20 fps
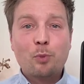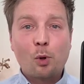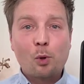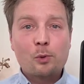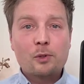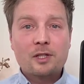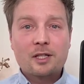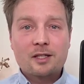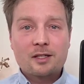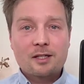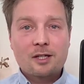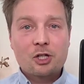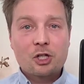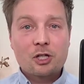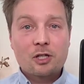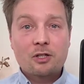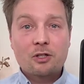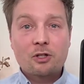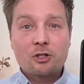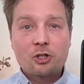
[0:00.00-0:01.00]
bold
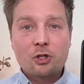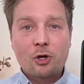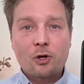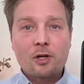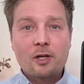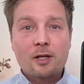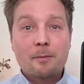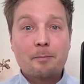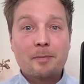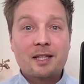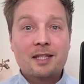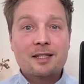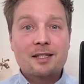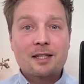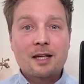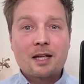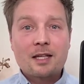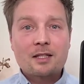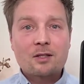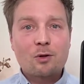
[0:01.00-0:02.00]
decision to join
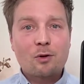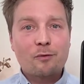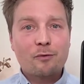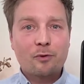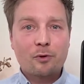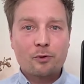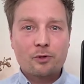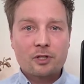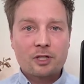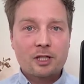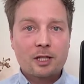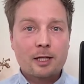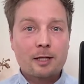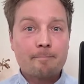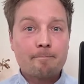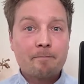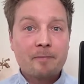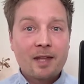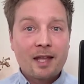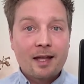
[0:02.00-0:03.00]
Médecins Sans
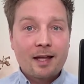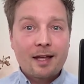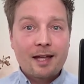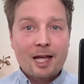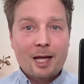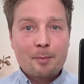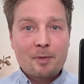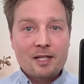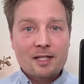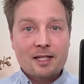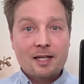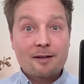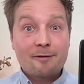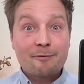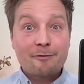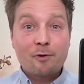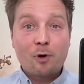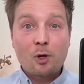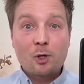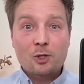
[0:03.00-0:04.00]
Frontières, MSF,
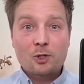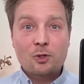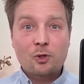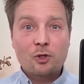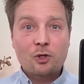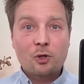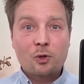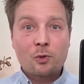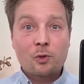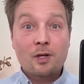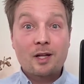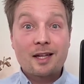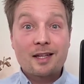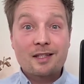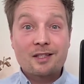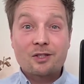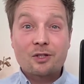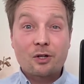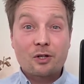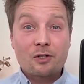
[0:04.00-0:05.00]
also known
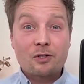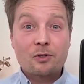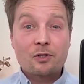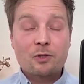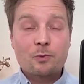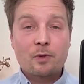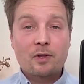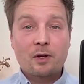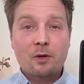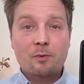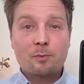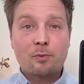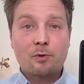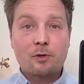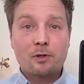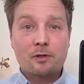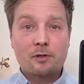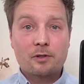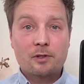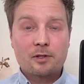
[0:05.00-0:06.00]
as Doctors Without
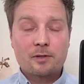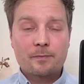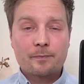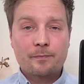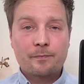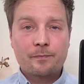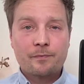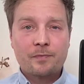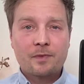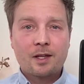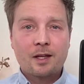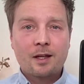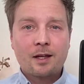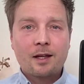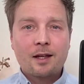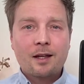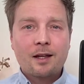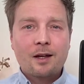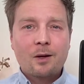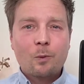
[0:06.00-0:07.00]
Borders.
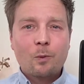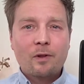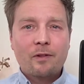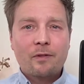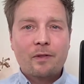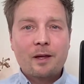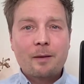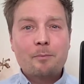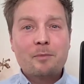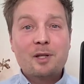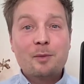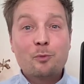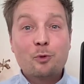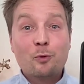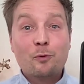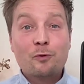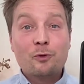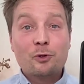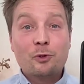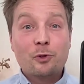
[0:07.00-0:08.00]
With them, he
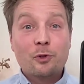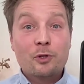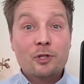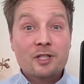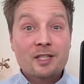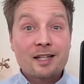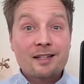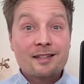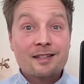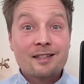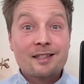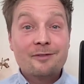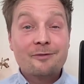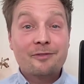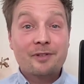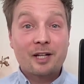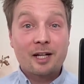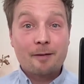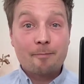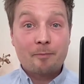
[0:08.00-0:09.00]
moved to
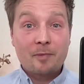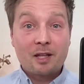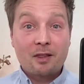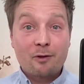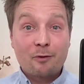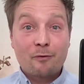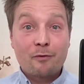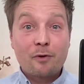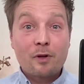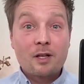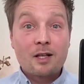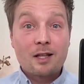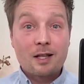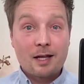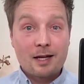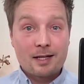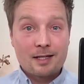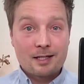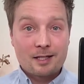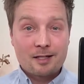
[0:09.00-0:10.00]
Kostiantynivka at the front
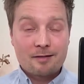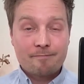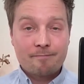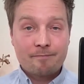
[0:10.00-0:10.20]
lines.